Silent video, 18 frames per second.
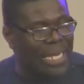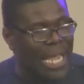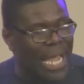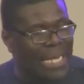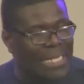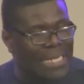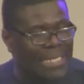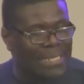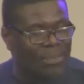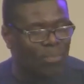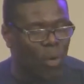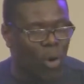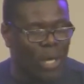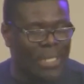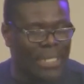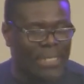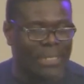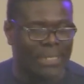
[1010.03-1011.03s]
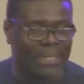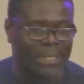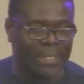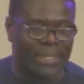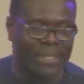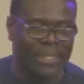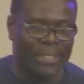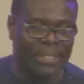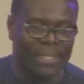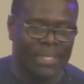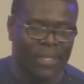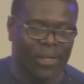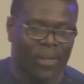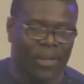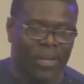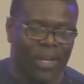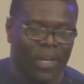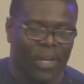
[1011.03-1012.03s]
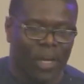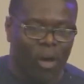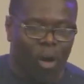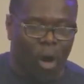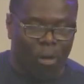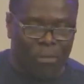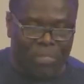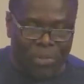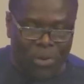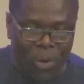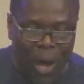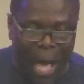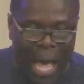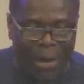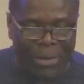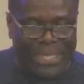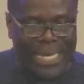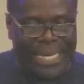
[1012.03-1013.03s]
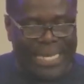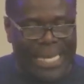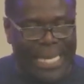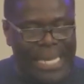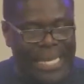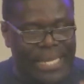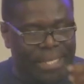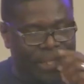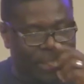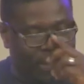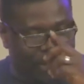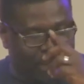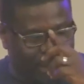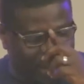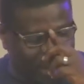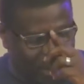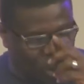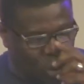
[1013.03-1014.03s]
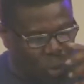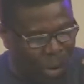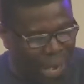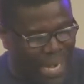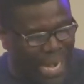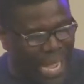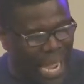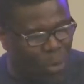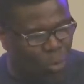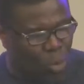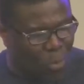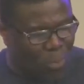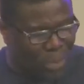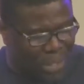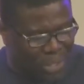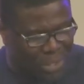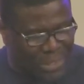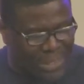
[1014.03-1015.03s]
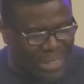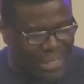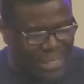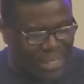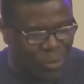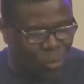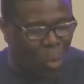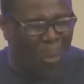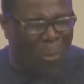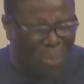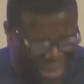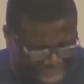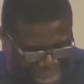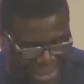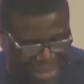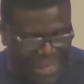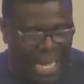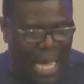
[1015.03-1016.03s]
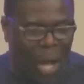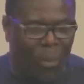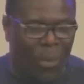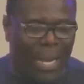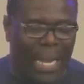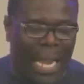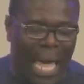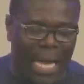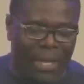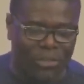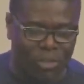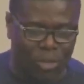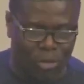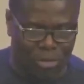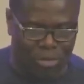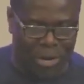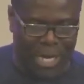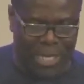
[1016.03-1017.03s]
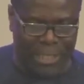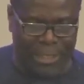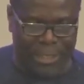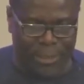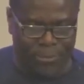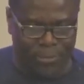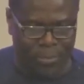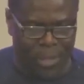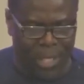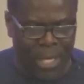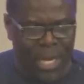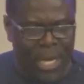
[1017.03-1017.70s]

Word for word: that this morning or throughout the year, you and I will build, will build our lives on Christ.